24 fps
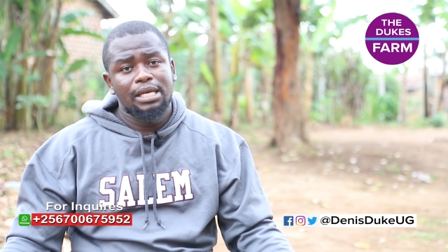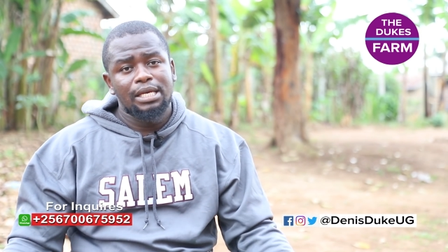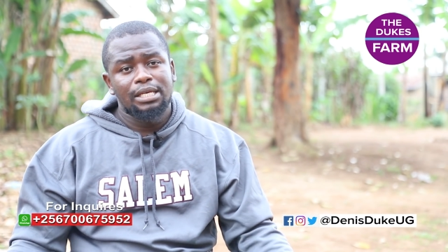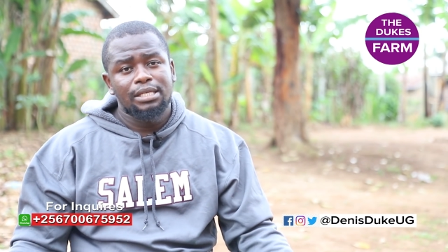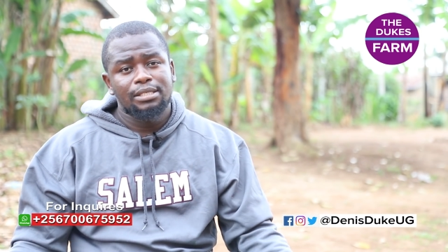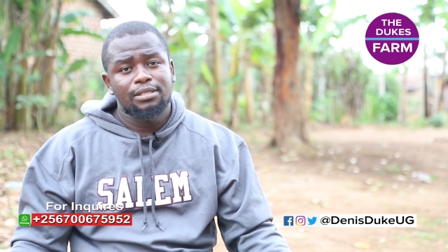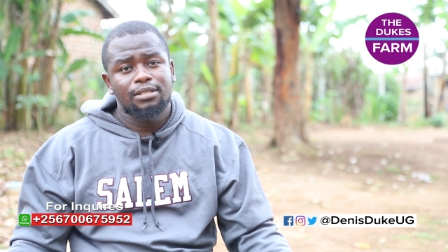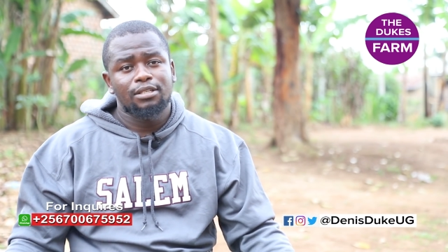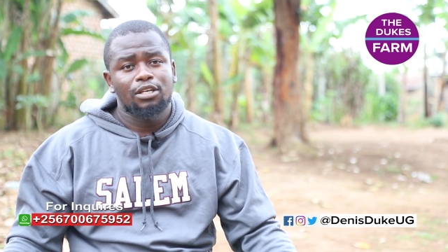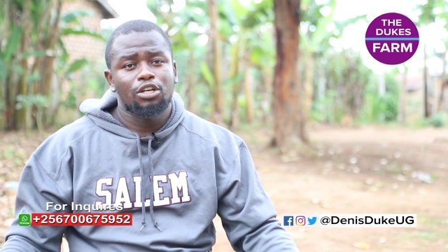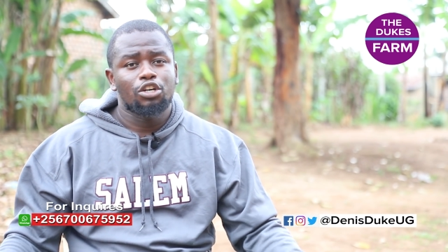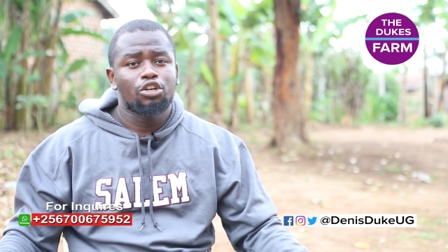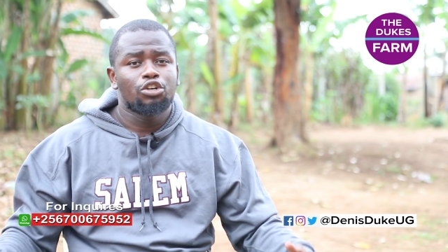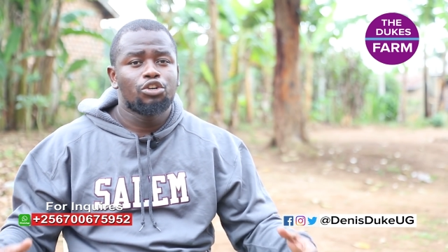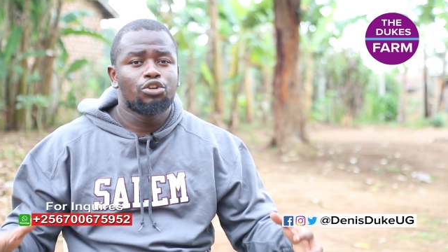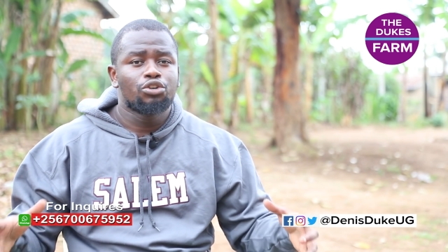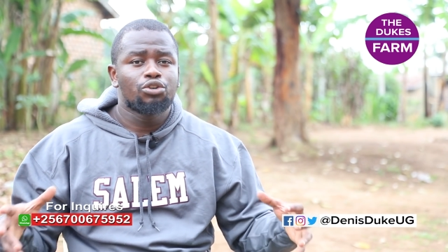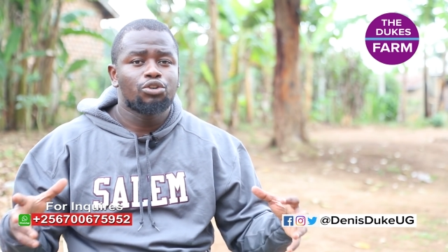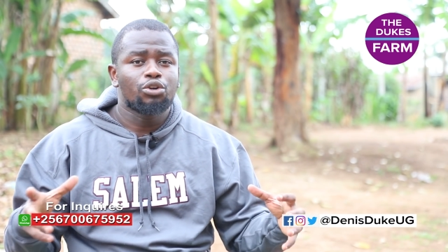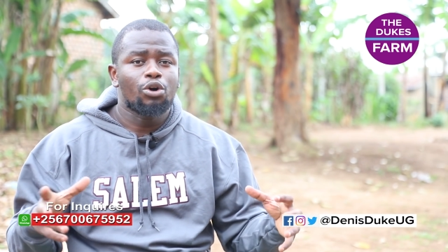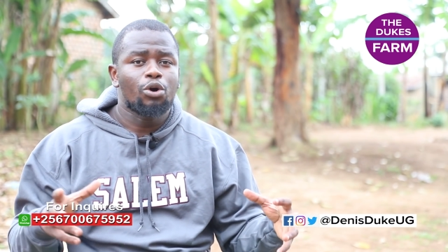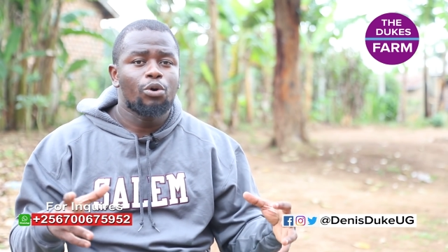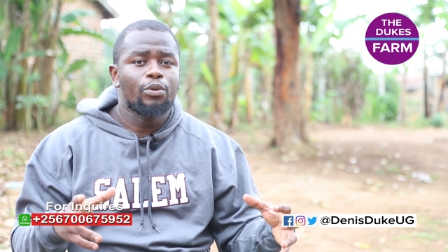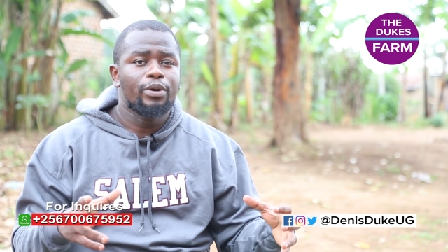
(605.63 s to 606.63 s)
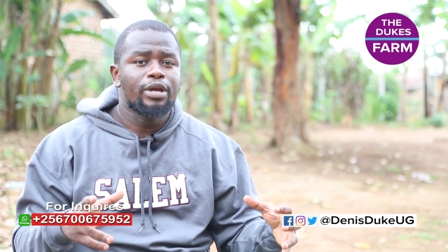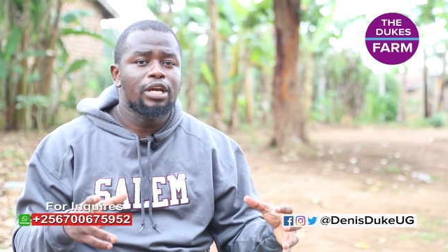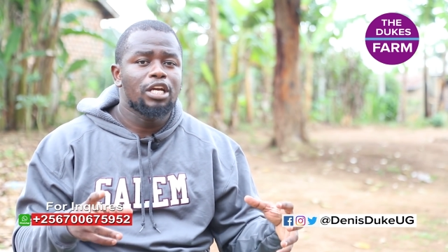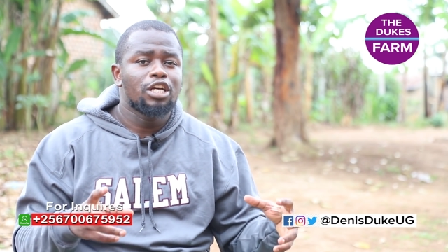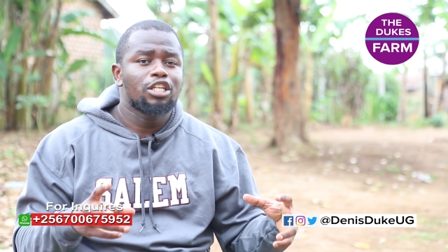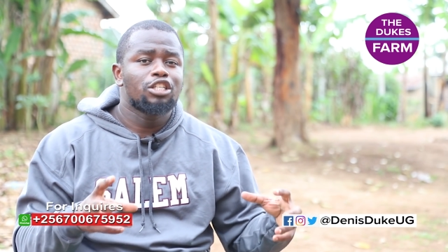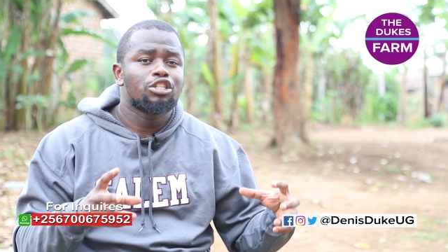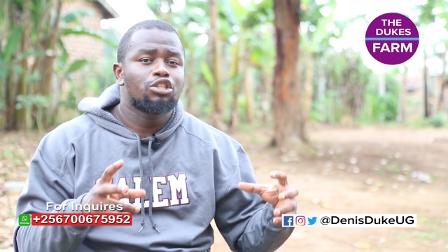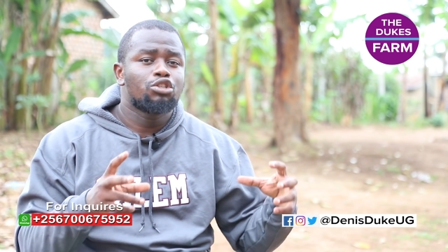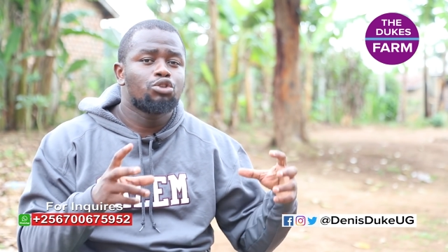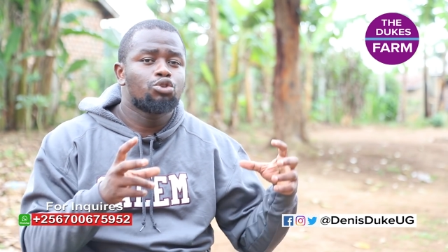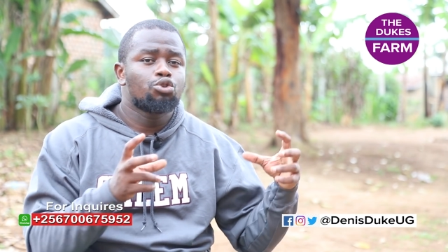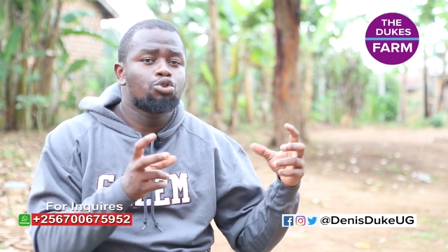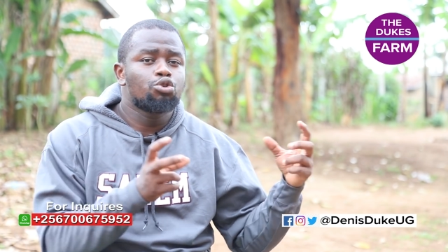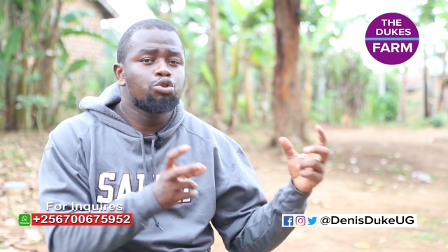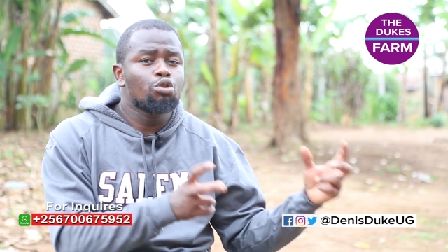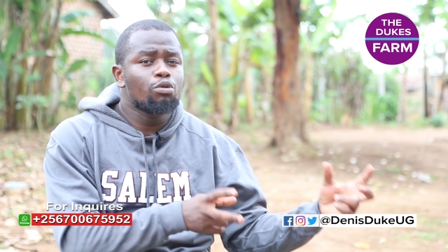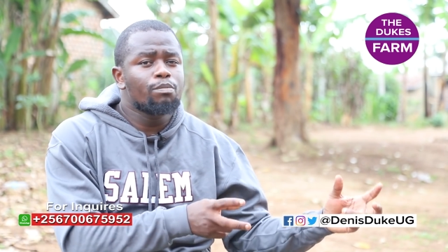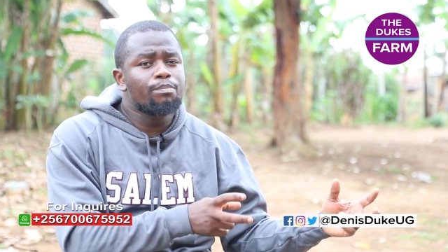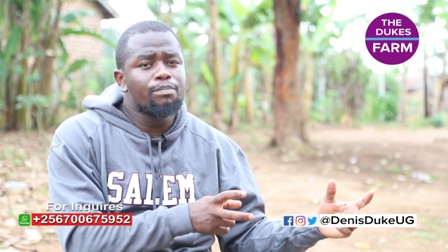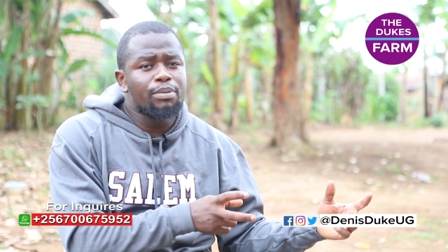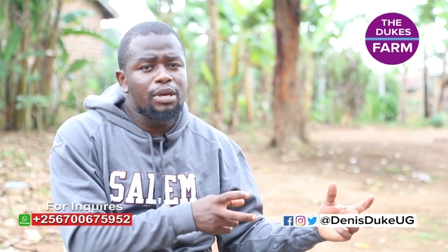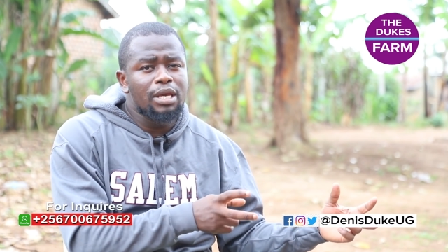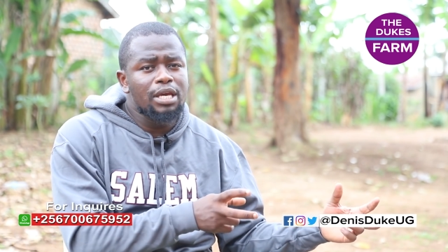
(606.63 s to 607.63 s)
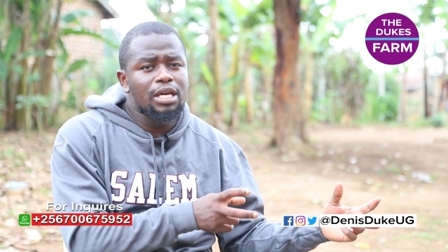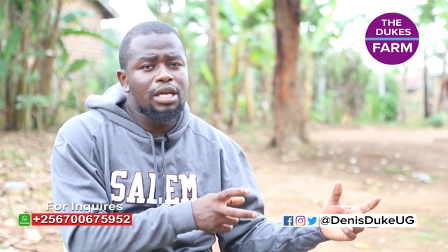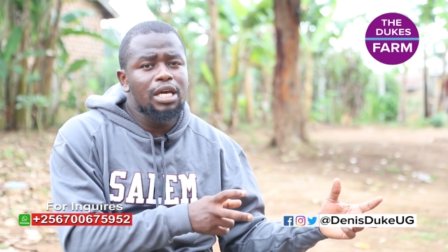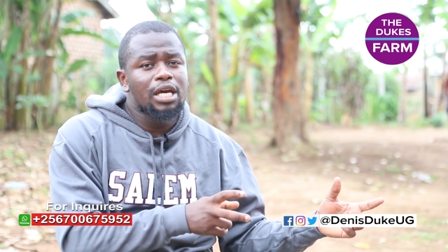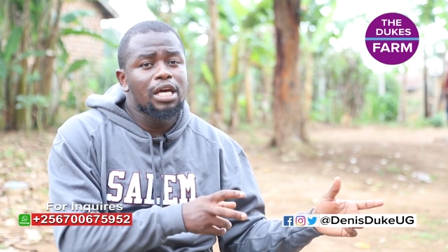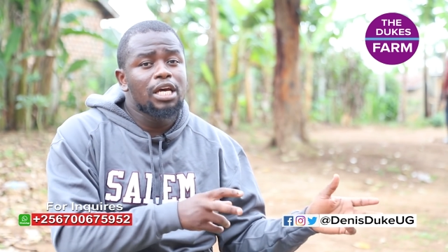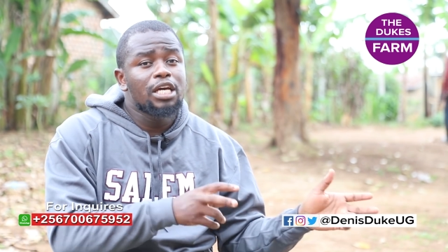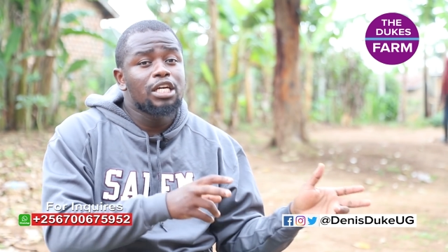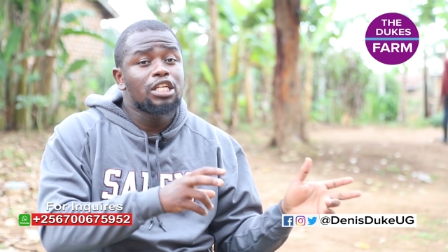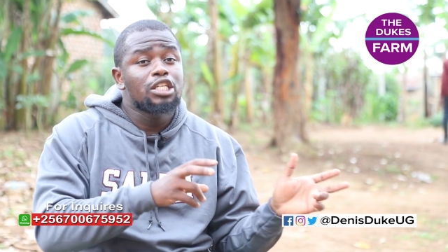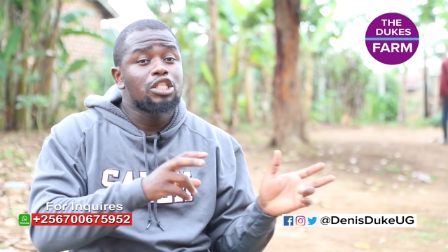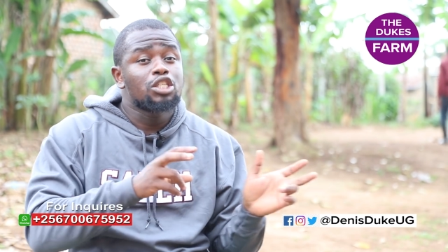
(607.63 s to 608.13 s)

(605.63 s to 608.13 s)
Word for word: is growing too big